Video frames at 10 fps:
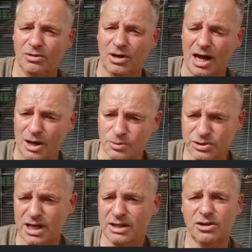
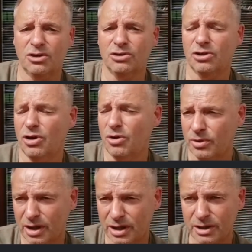outstanding on the loan,
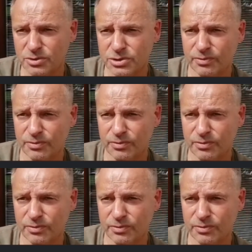and he was